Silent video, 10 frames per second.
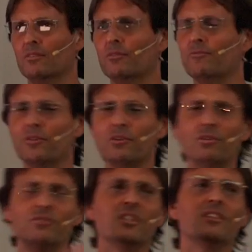
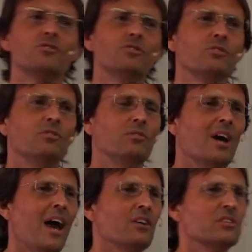Refusing to
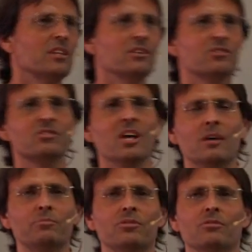actually
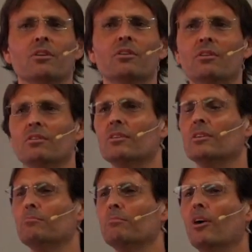accept your own
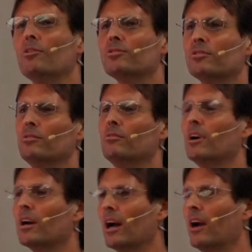emotional,
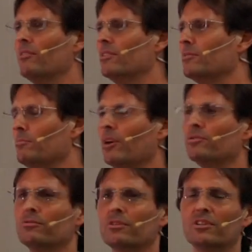current
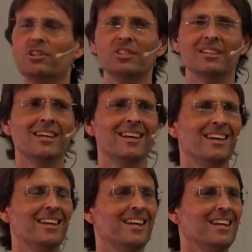emotional condition
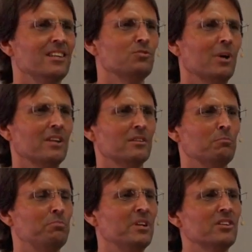is one of the
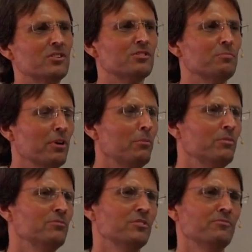biggest
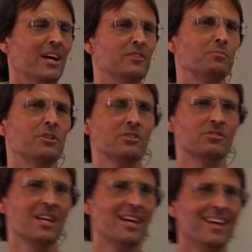problems you face,
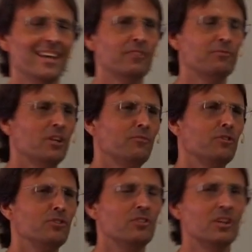because if, if,
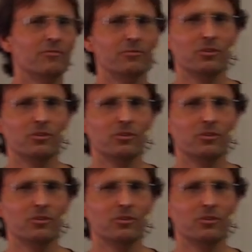you, if